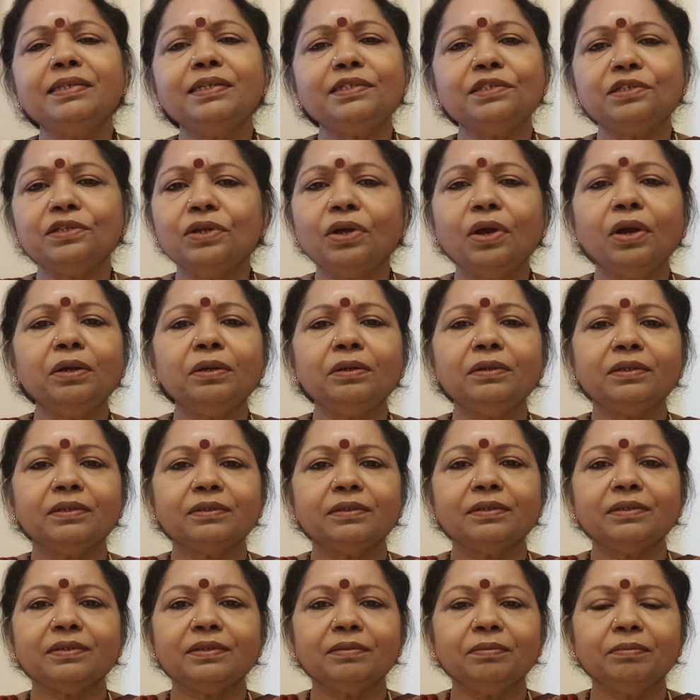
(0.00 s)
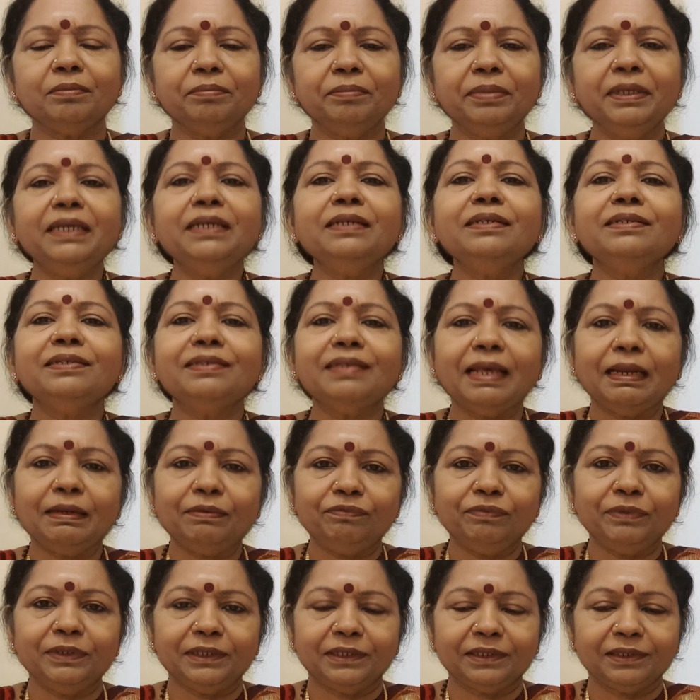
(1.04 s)
is not being
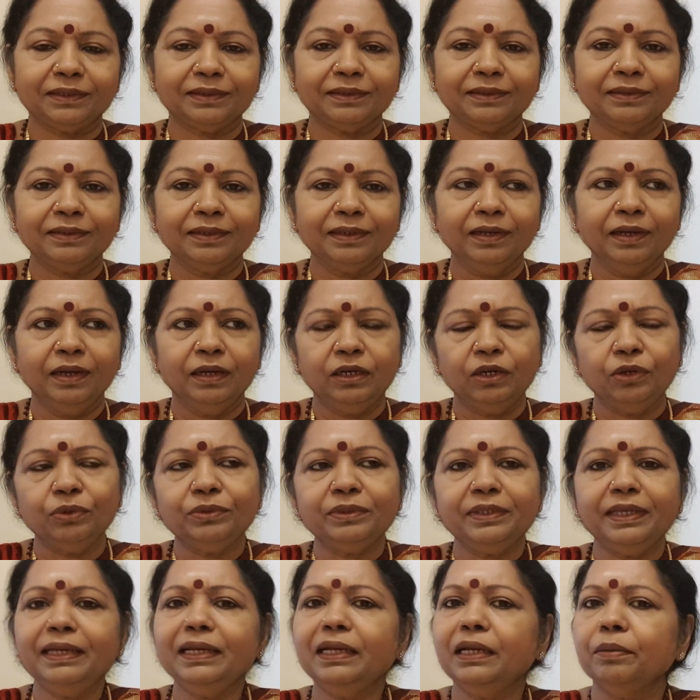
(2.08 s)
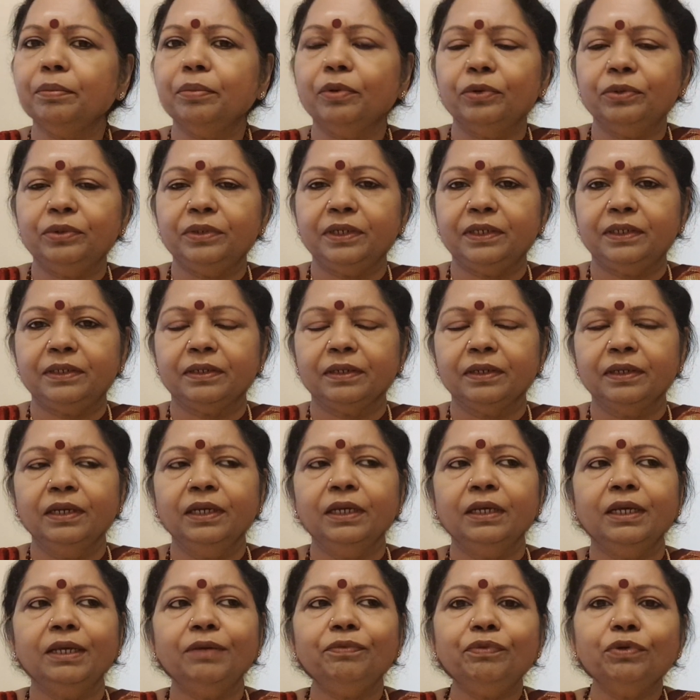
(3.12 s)
selfish. Now think about it.
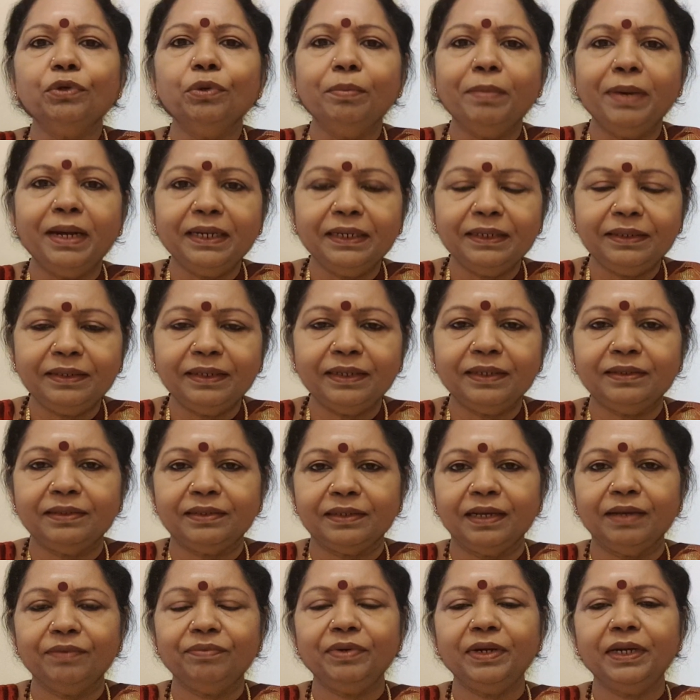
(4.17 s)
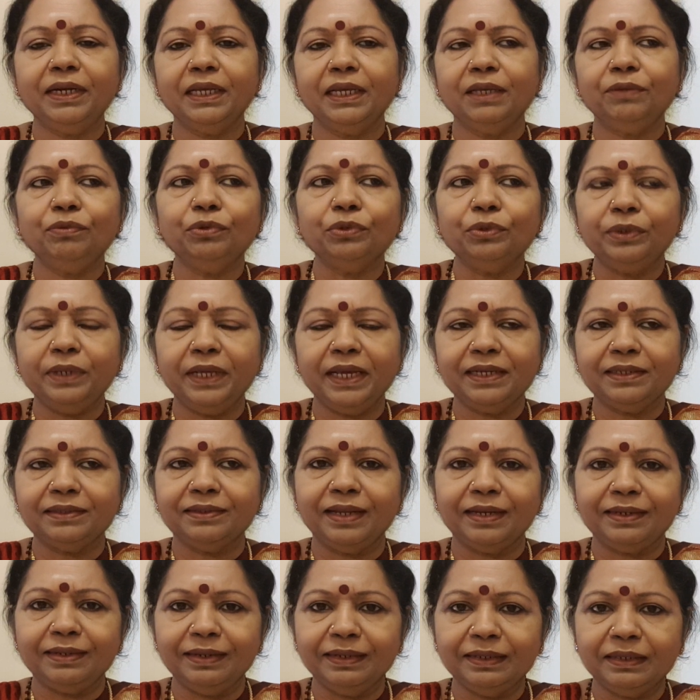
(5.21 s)
If you meditate every day, if you take
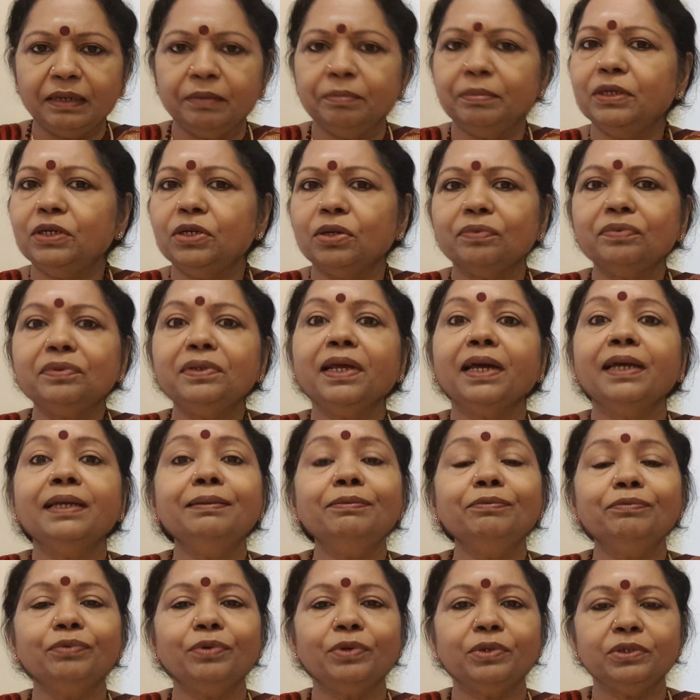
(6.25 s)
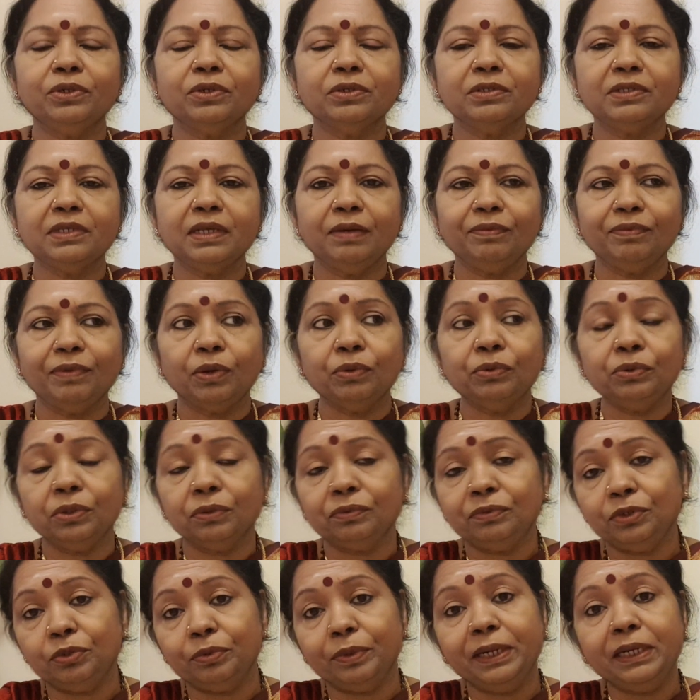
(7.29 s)
that little bit of time for yourself out
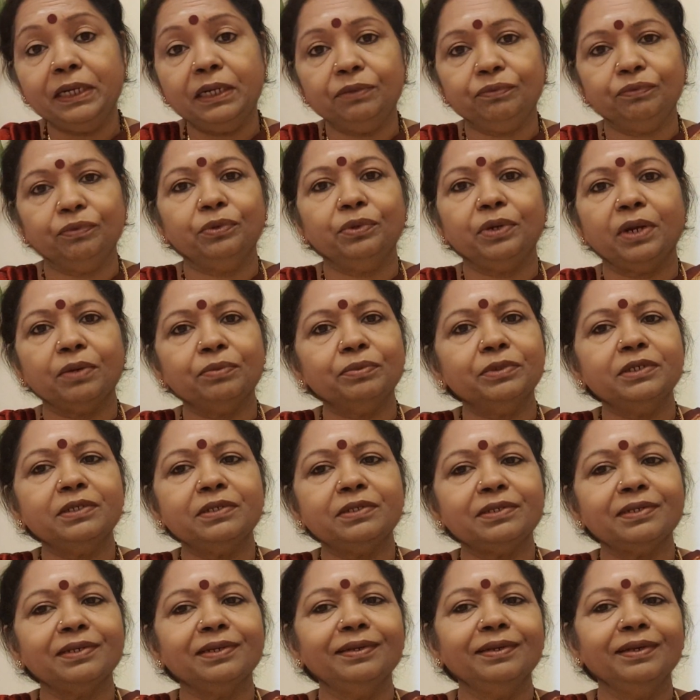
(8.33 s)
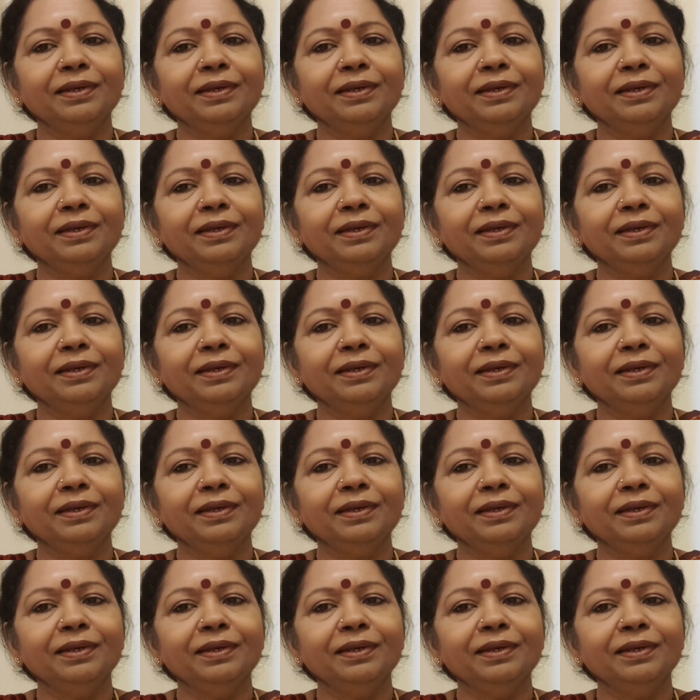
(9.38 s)
of 24 hours,